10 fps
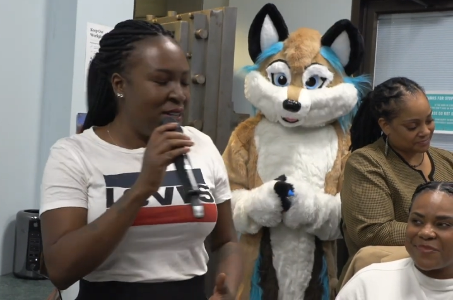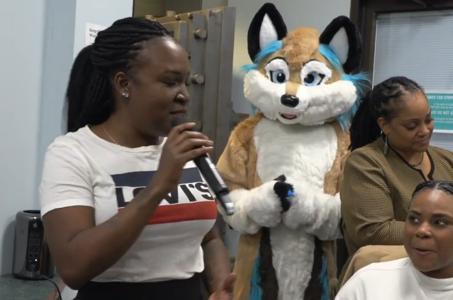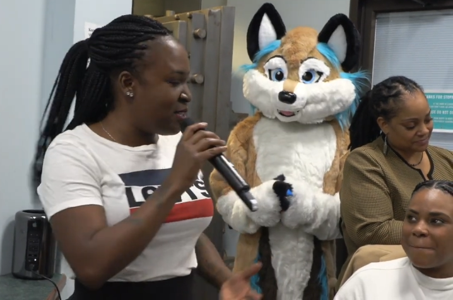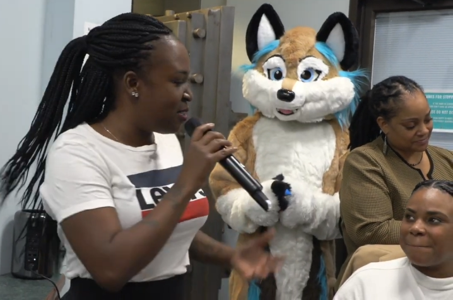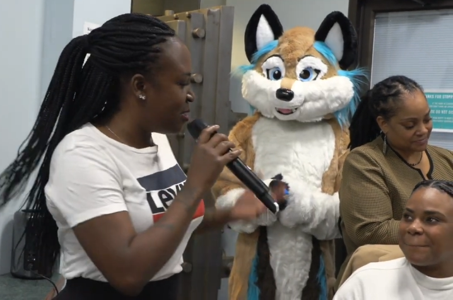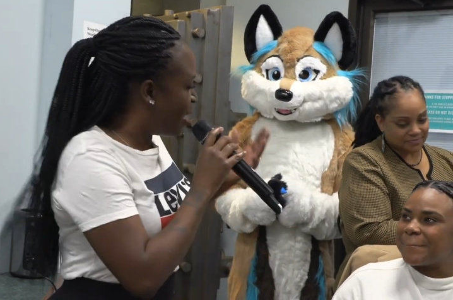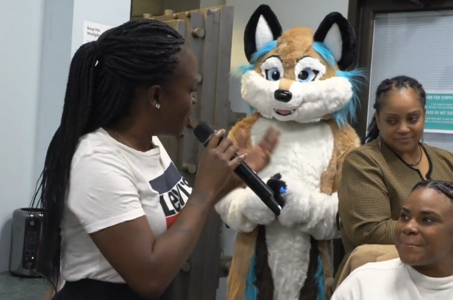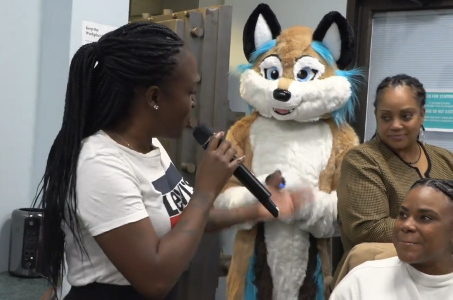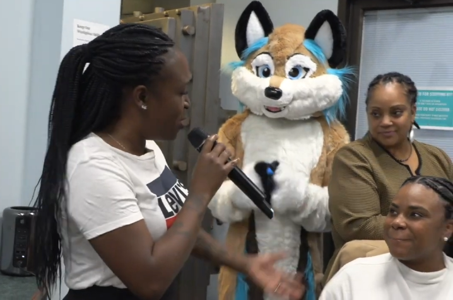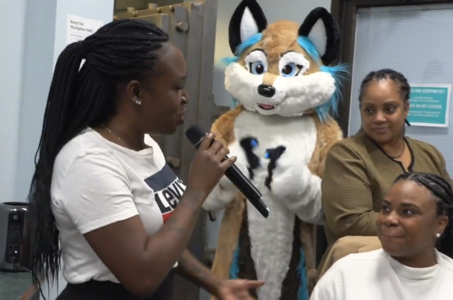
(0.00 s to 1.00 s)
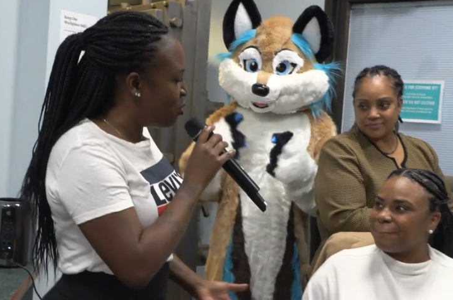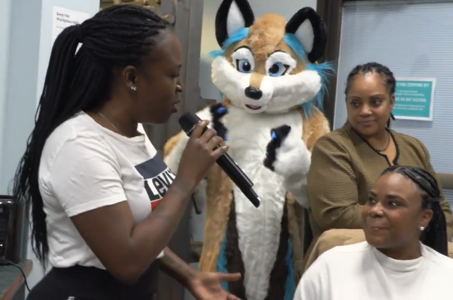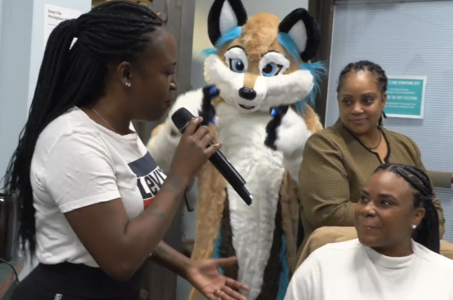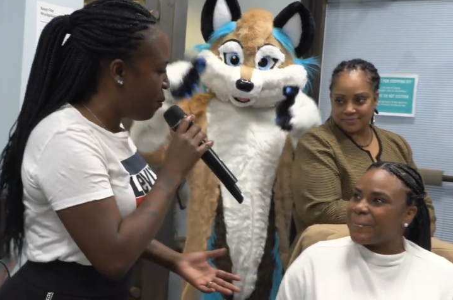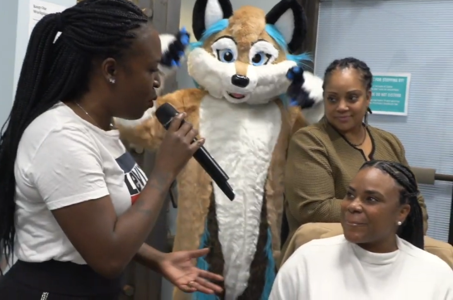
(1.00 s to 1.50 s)
Speaker 1: and celebrate you
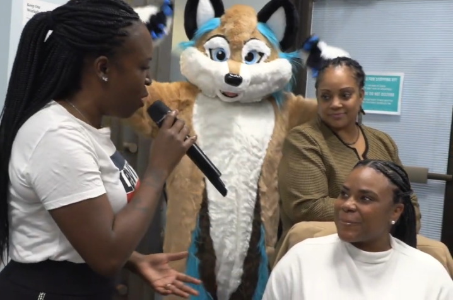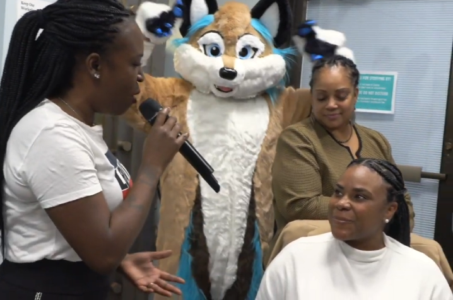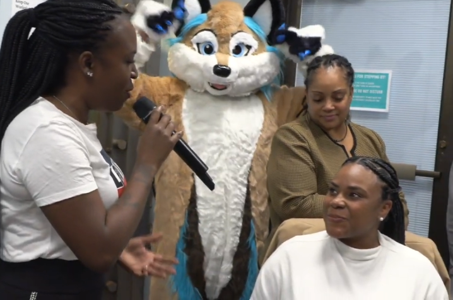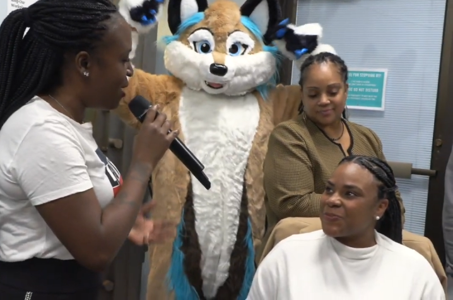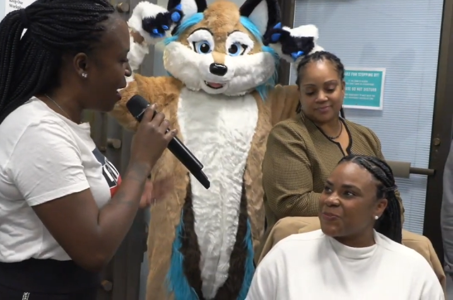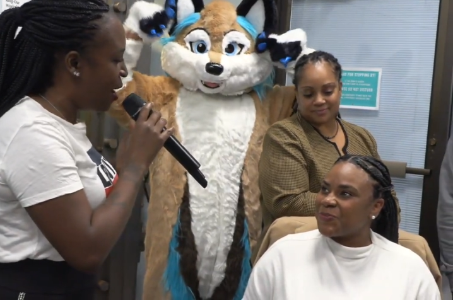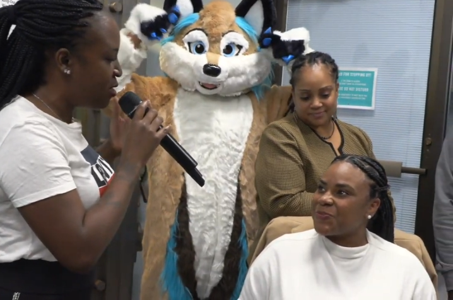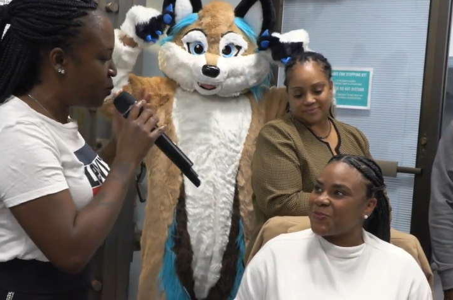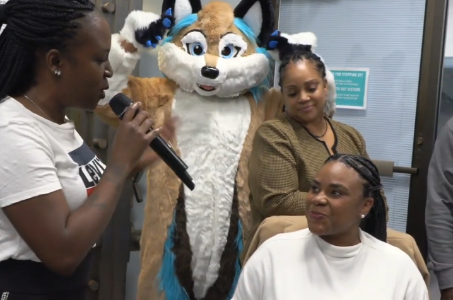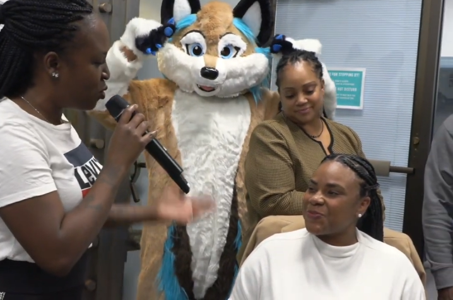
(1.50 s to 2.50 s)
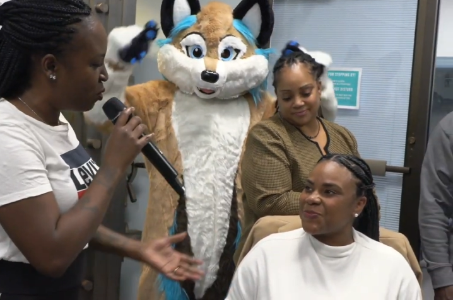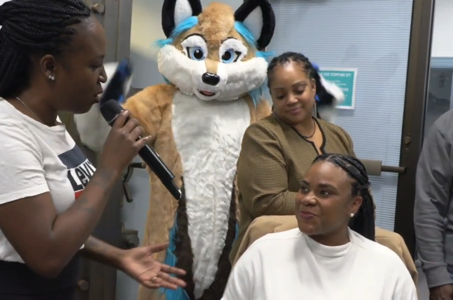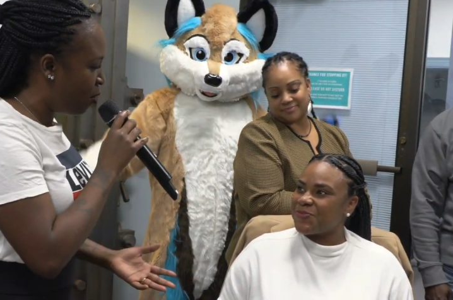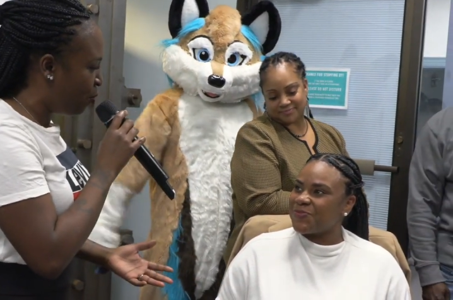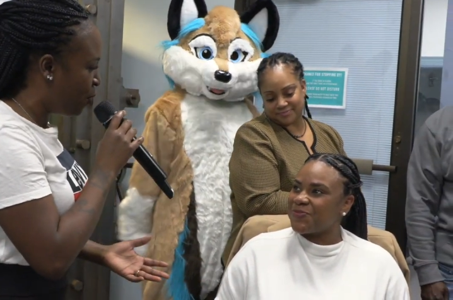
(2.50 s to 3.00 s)
even more. We got a special
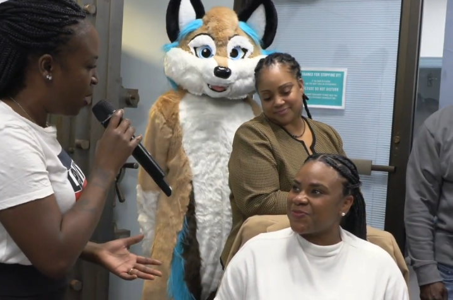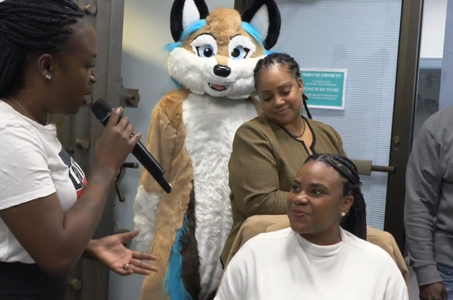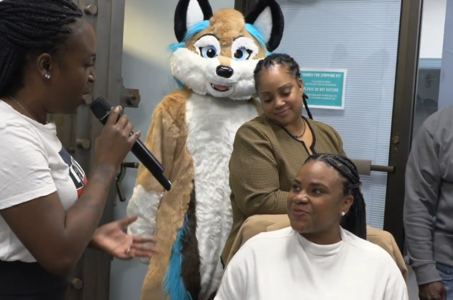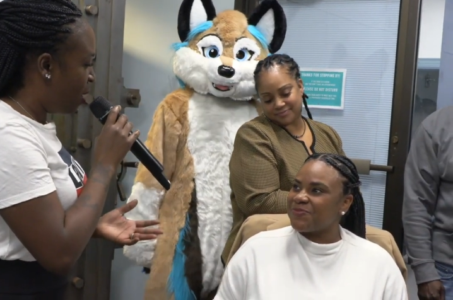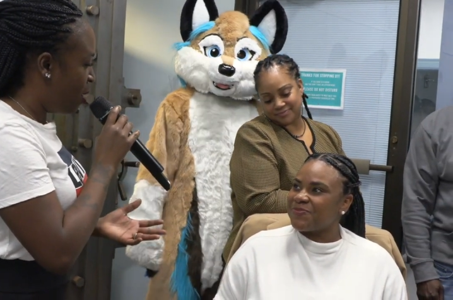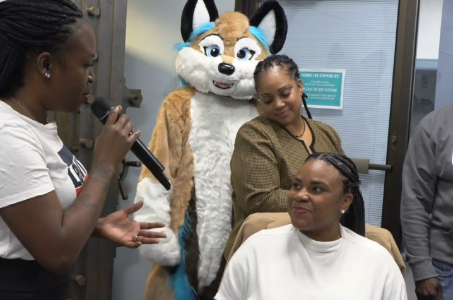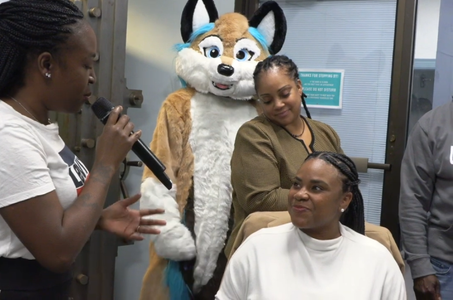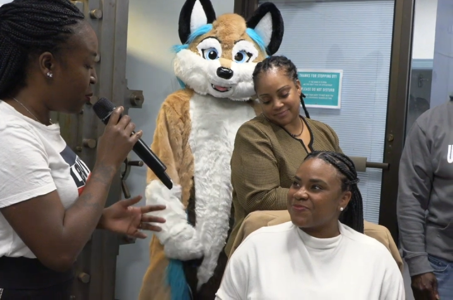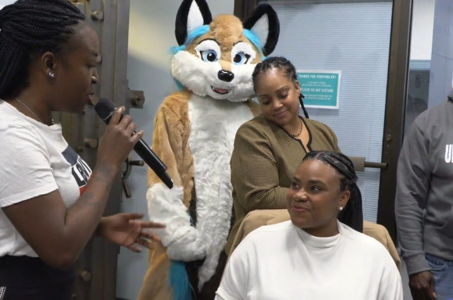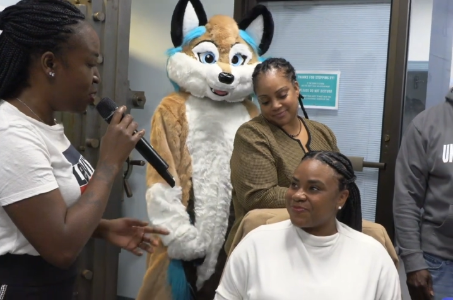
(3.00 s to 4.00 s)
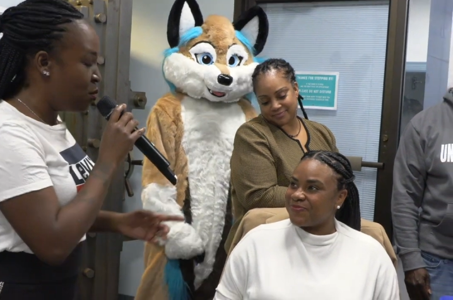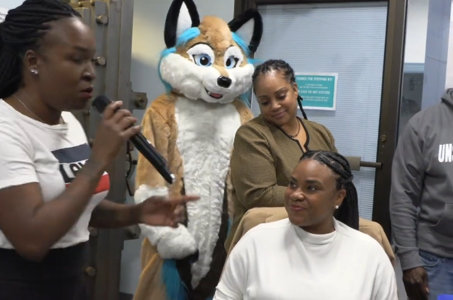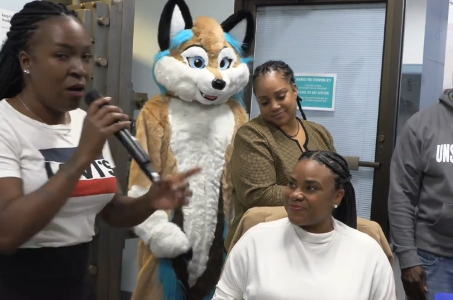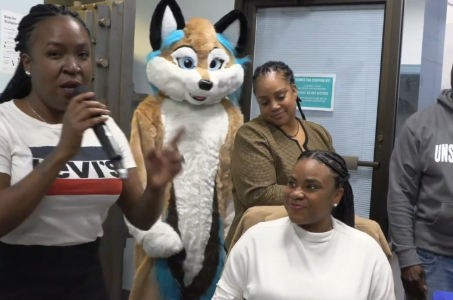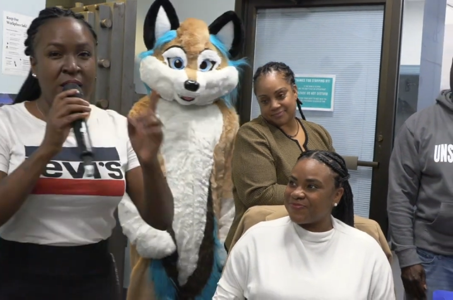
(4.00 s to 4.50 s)
gift um, to bring
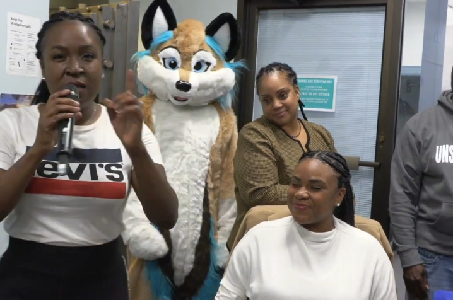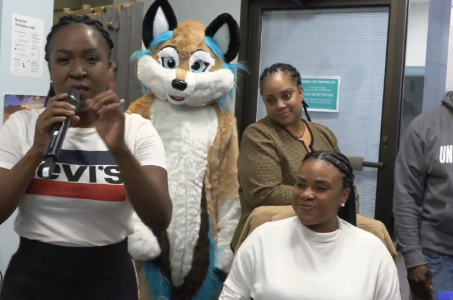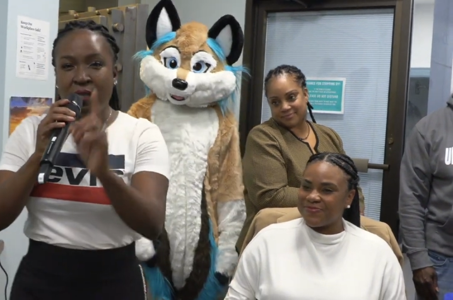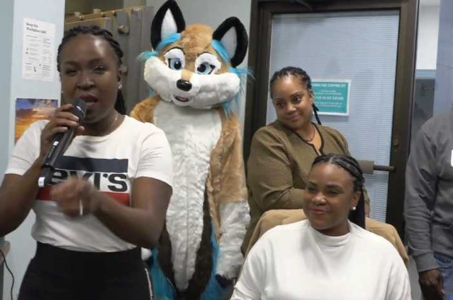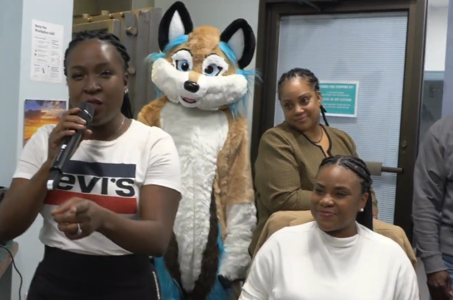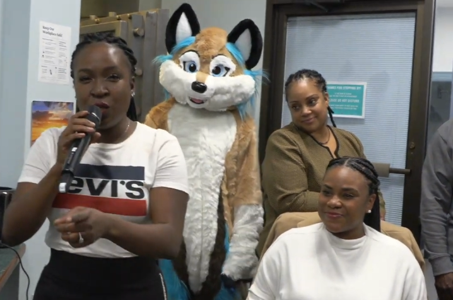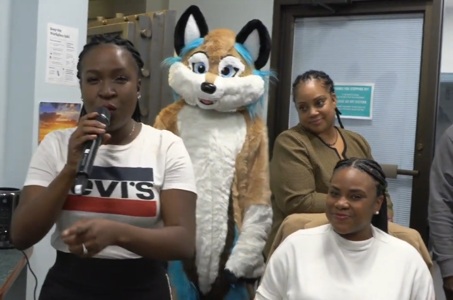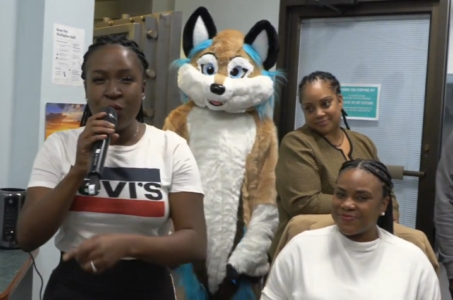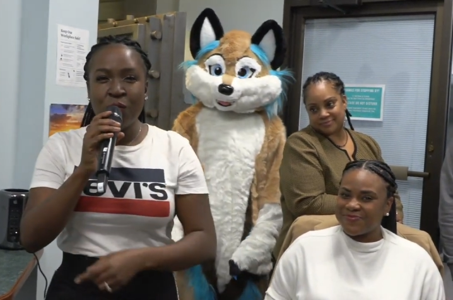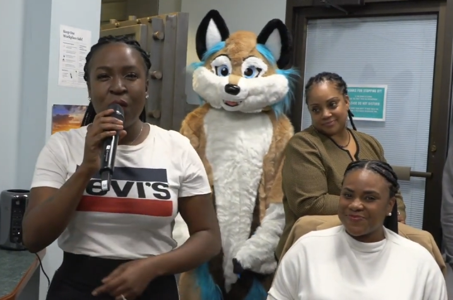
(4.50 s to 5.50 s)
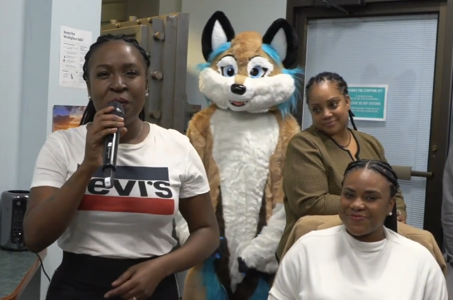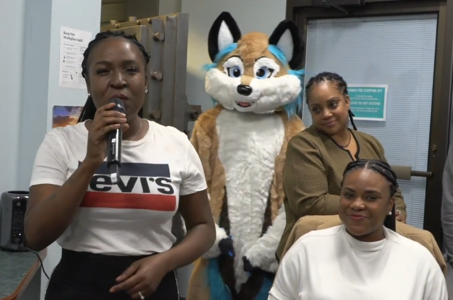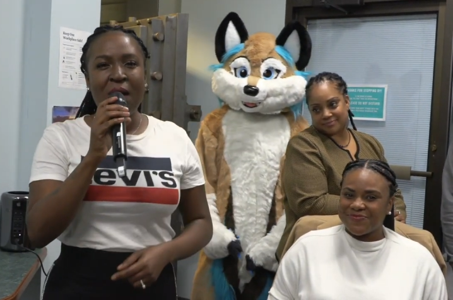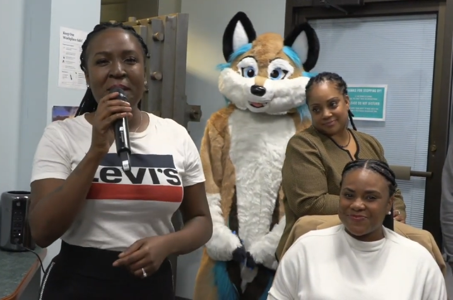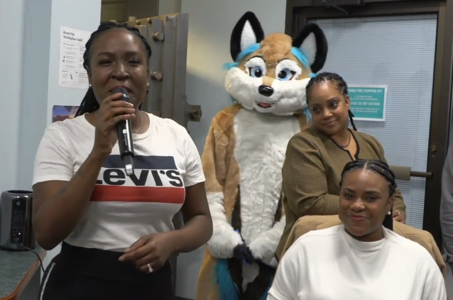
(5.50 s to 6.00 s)
you Stay tuned. We'll be
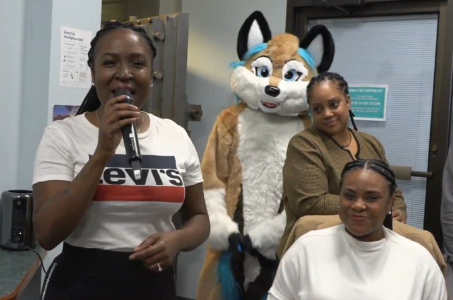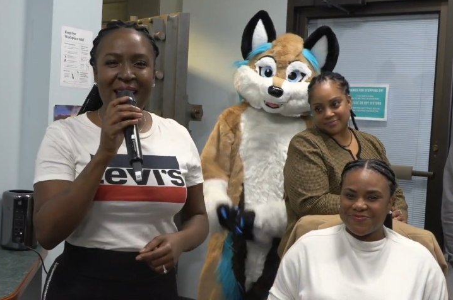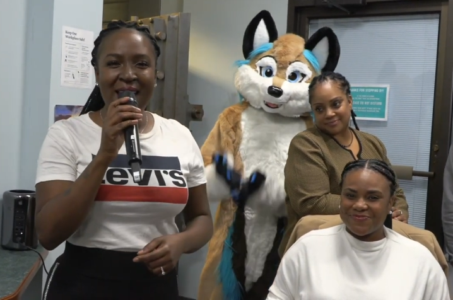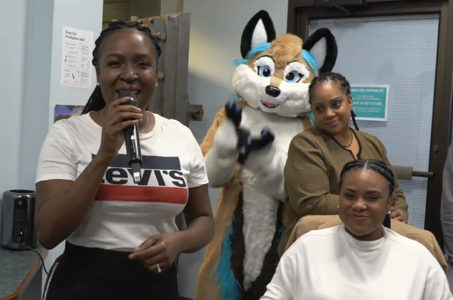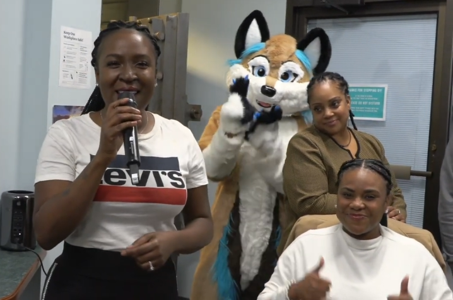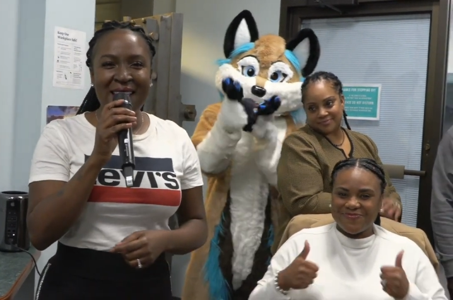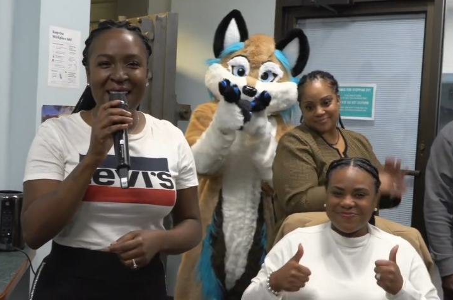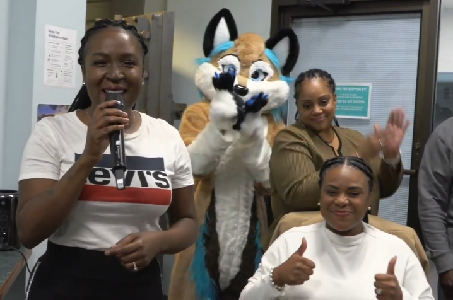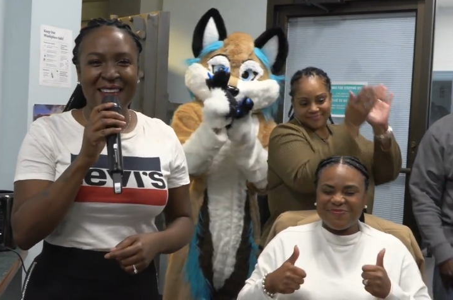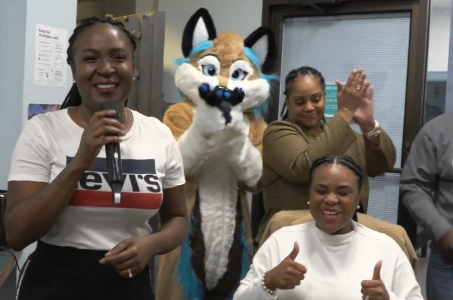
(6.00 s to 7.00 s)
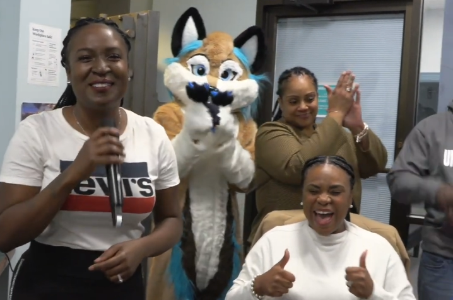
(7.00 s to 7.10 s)
right back.